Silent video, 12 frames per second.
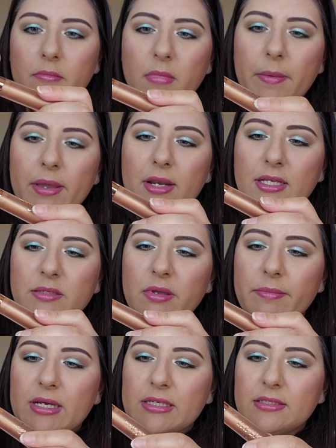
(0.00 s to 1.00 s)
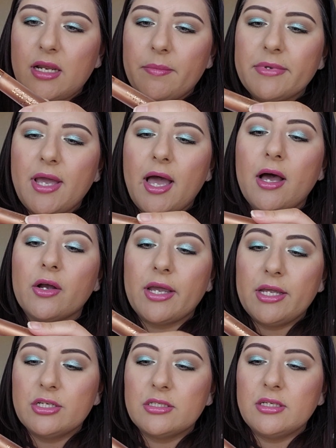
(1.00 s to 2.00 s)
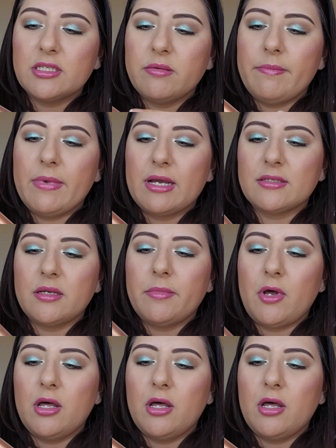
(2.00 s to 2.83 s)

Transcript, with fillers: Maybe it needs to be mixed up. Yeah, okay, it just needs to be mixed up.